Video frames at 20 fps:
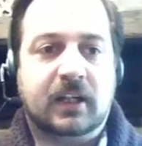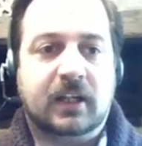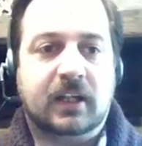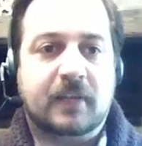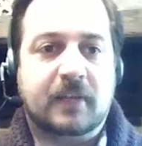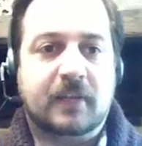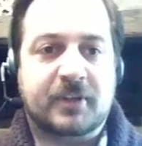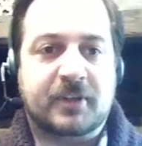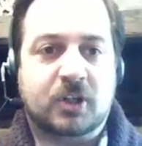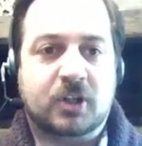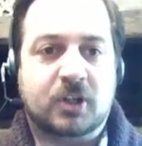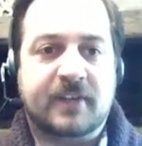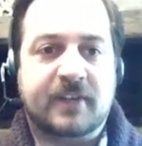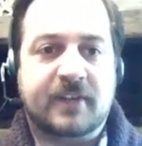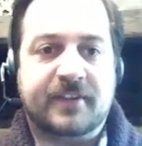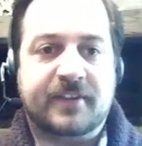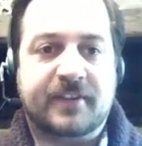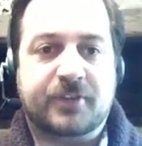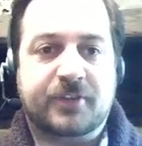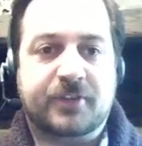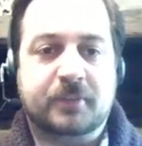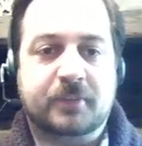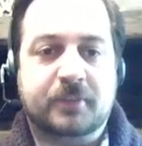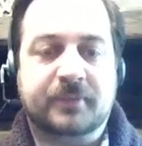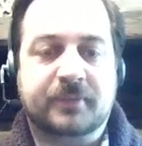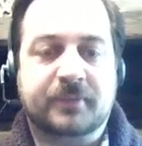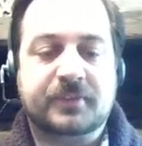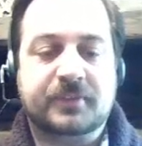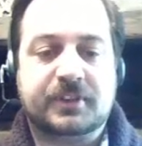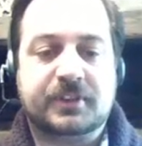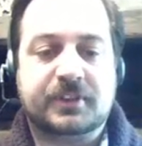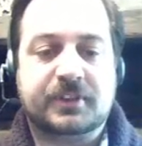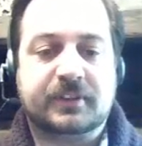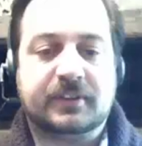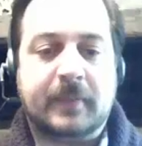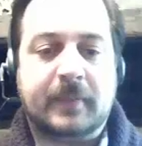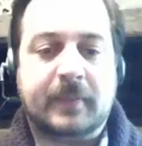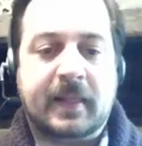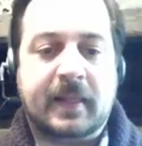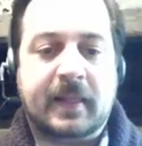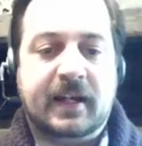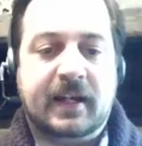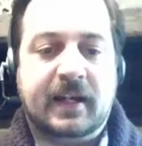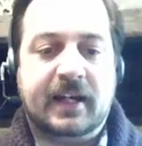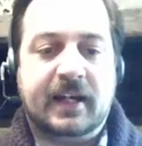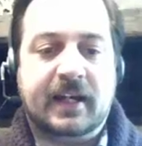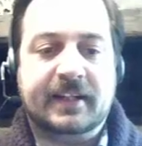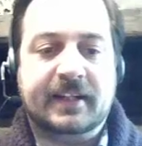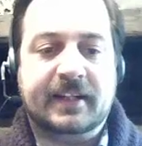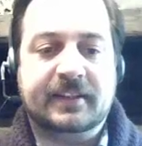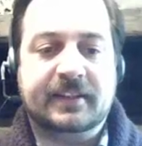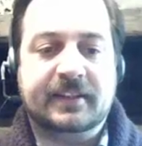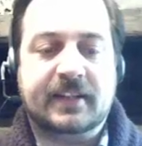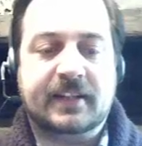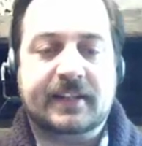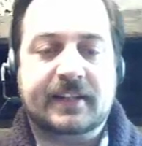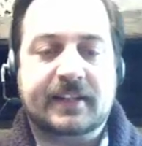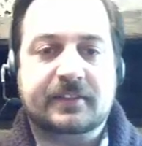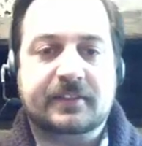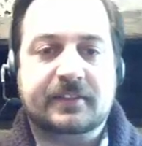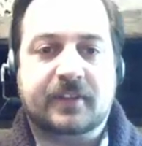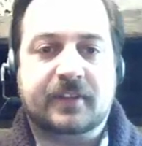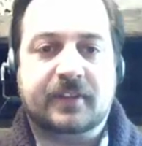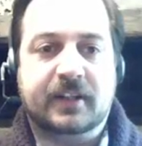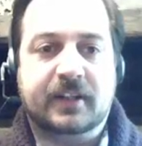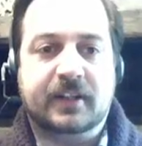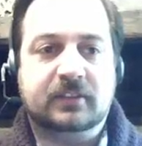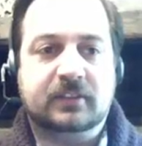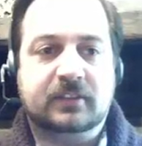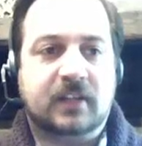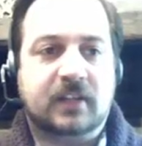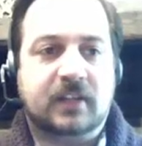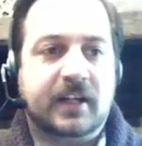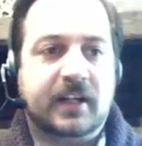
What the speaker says: I don't have a for the months. And in the data file,